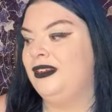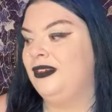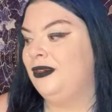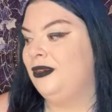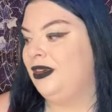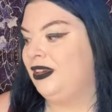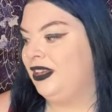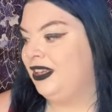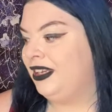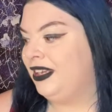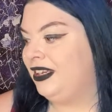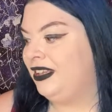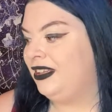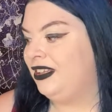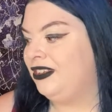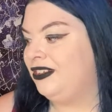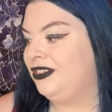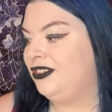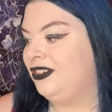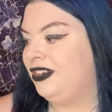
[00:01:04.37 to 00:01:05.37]
we're gonna get
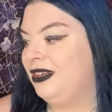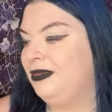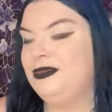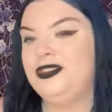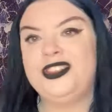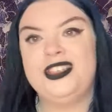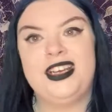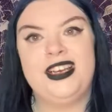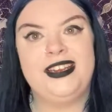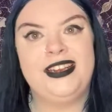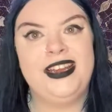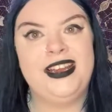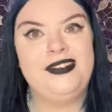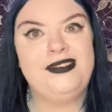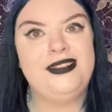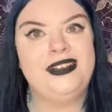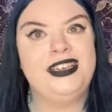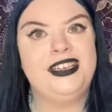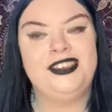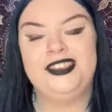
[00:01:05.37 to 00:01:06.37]
this stream shared
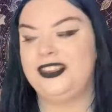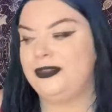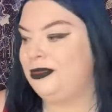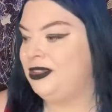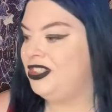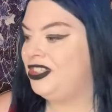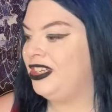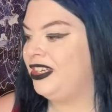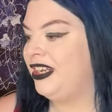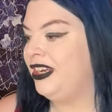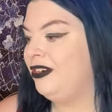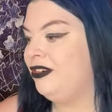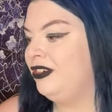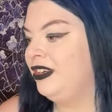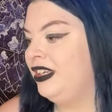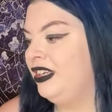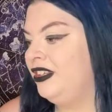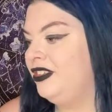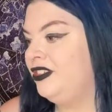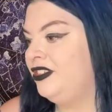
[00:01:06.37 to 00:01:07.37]
out. It should be shared out
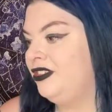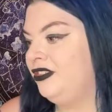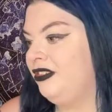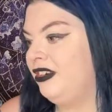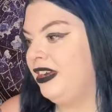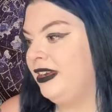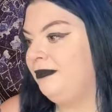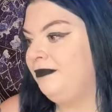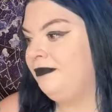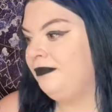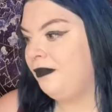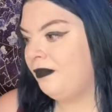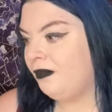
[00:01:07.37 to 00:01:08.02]
on Instagram.